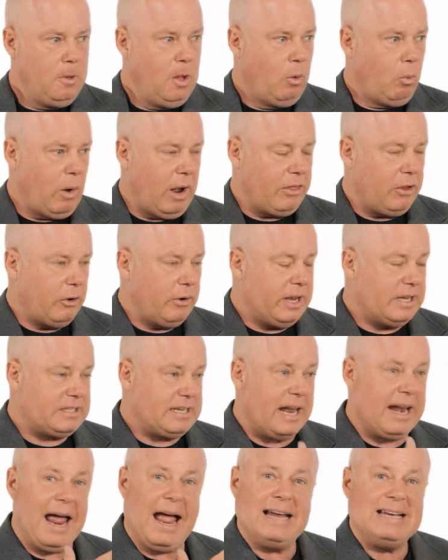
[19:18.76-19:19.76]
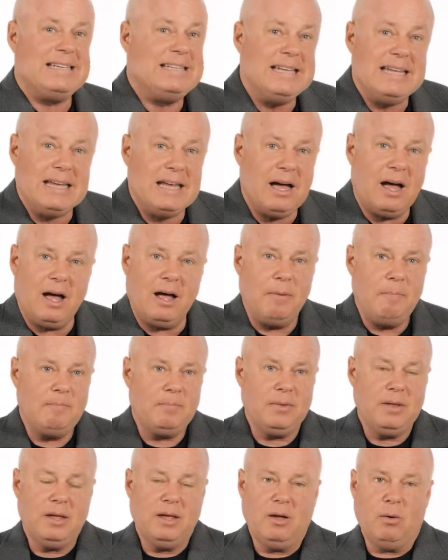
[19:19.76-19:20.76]
whether it's an idea,
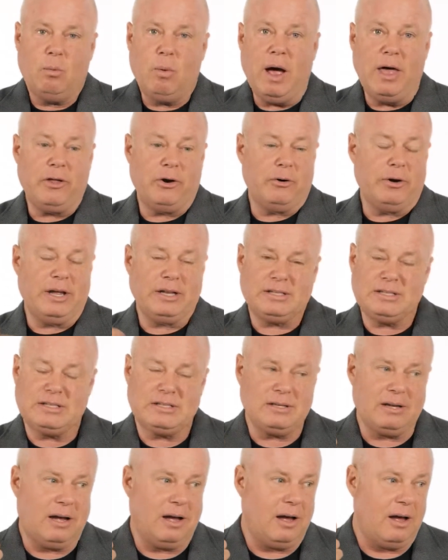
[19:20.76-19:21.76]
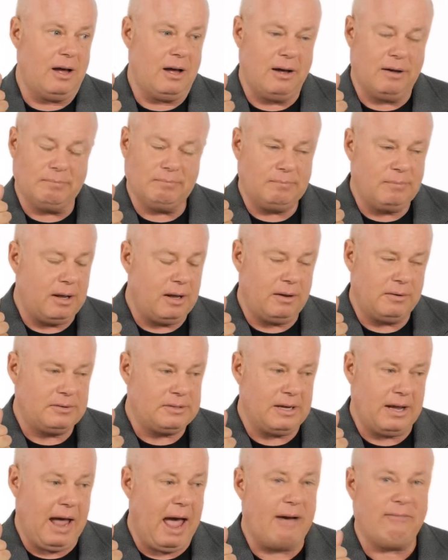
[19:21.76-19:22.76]
whether it's
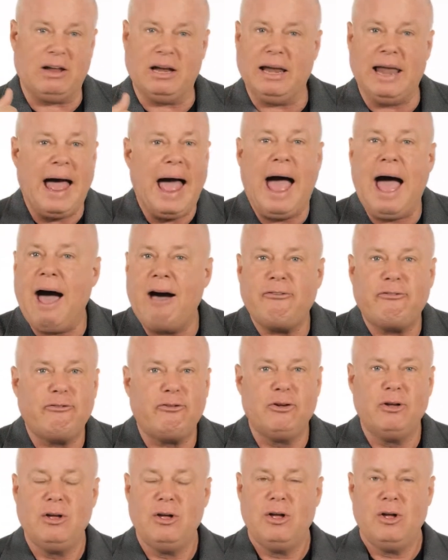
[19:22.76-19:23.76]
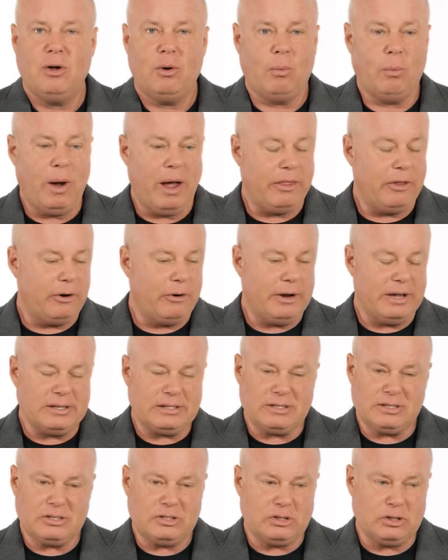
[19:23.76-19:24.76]
to have a laugh, whether
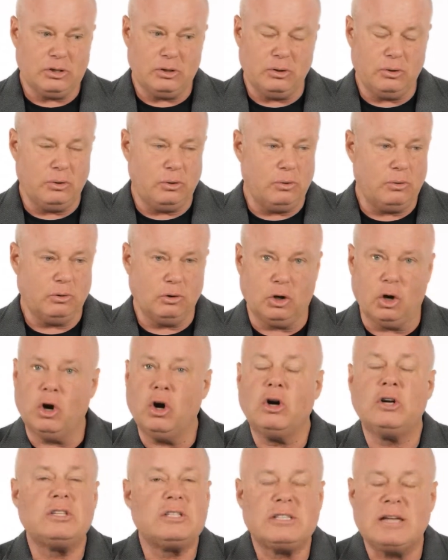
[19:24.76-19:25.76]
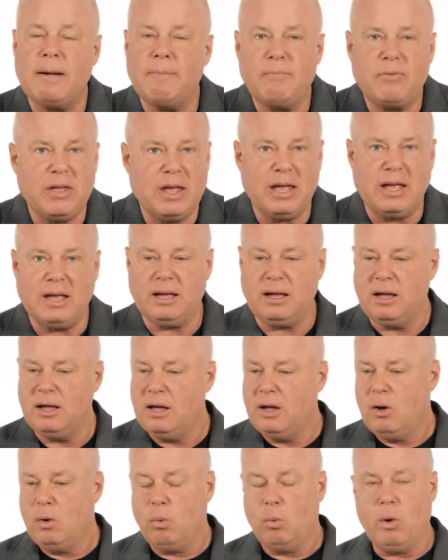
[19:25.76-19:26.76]
it's to learn something,
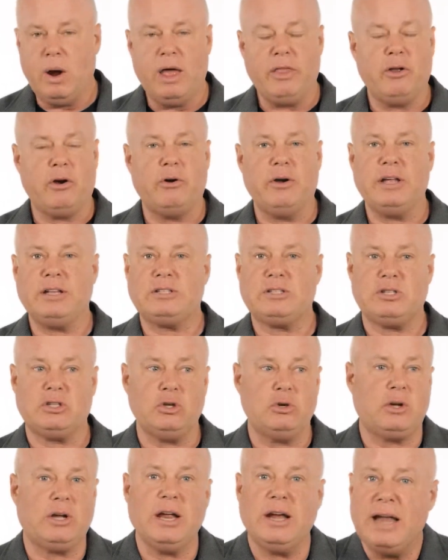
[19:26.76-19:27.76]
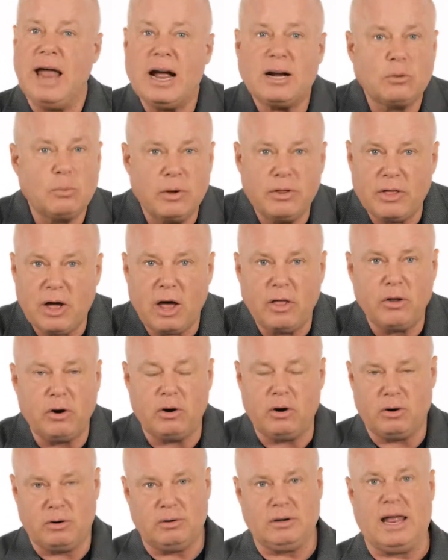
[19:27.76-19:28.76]
whether it's to connect with
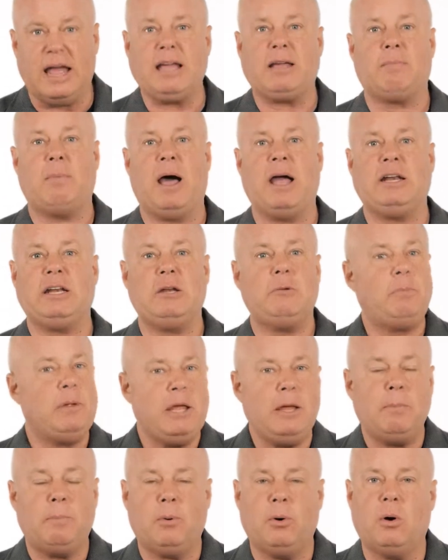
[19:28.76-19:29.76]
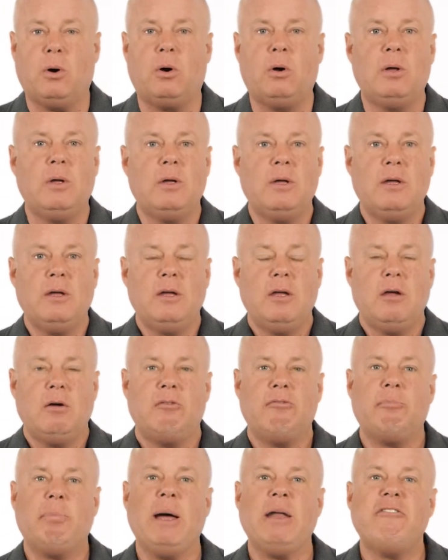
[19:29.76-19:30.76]
other like-minded people,
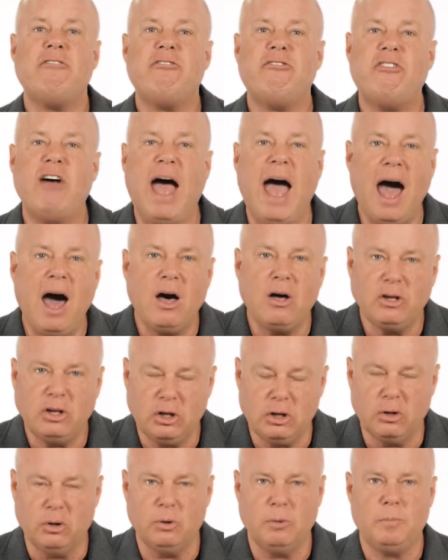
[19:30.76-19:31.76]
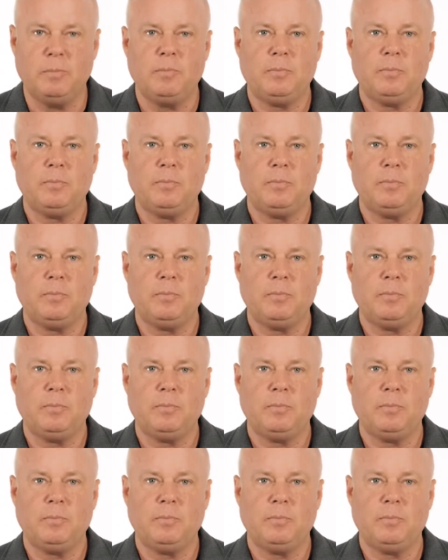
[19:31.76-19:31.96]
but value.